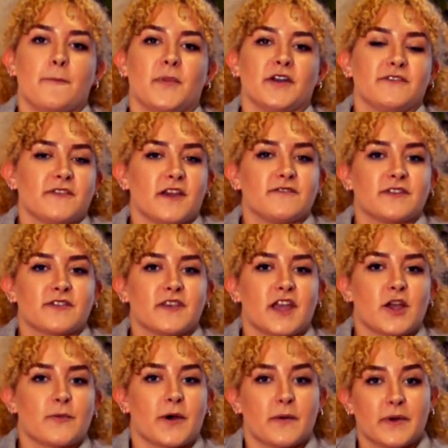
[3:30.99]
My favourite
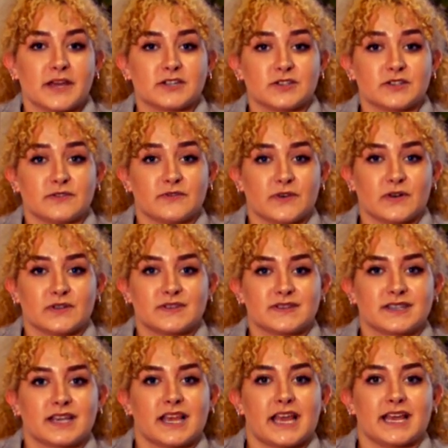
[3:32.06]
thing about
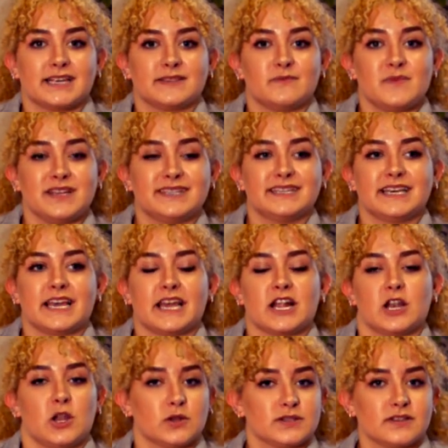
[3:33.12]
Petrozavodsk is
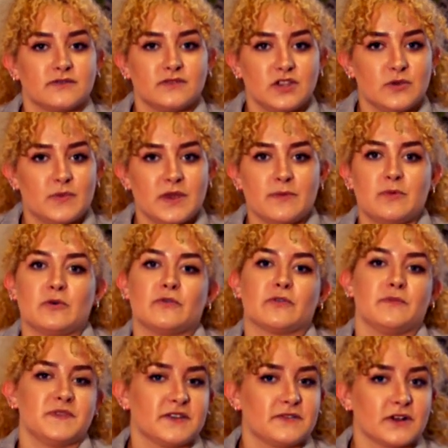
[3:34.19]
meeting lots of new people
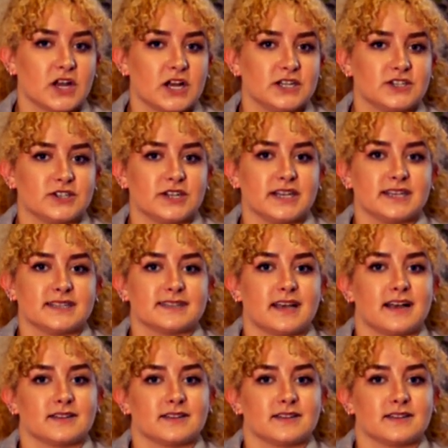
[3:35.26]
from different countries,